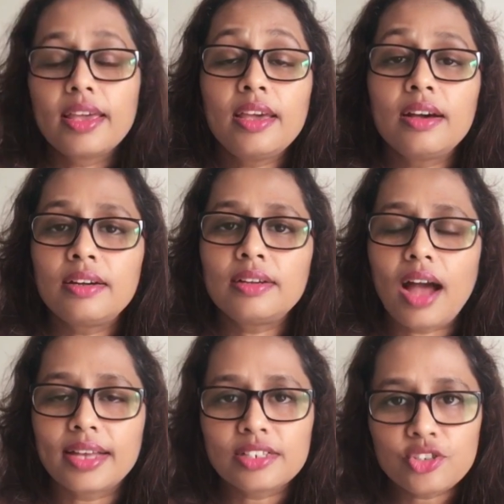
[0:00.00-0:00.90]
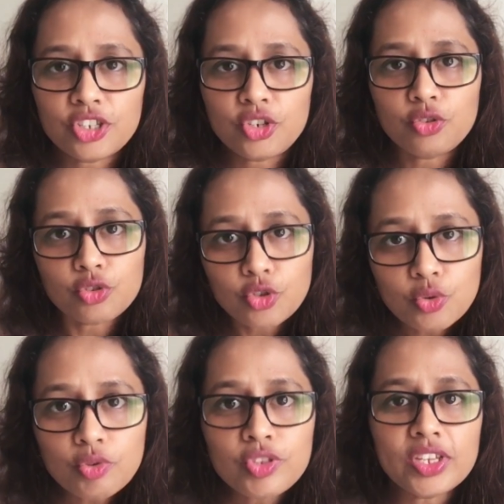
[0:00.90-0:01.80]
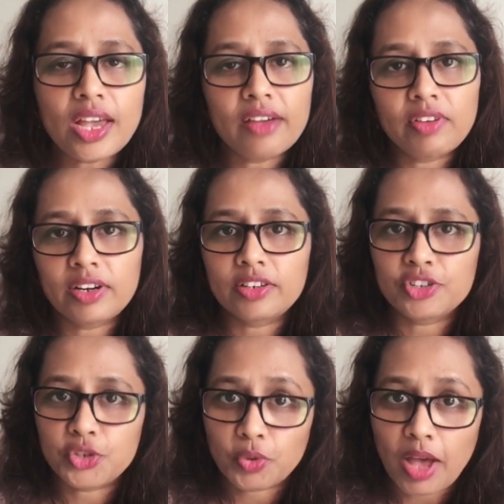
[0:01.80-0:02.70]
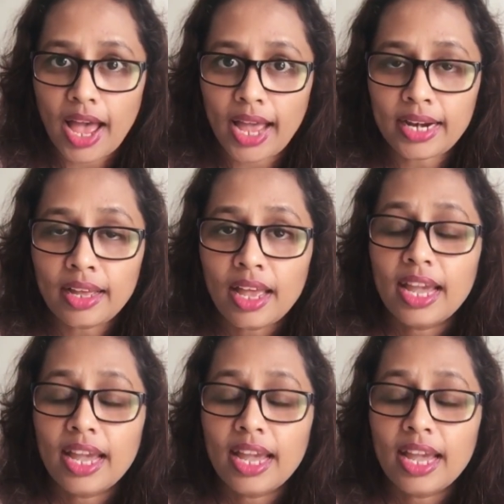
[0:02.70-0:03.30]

Here, I suggest you to use the awareness you had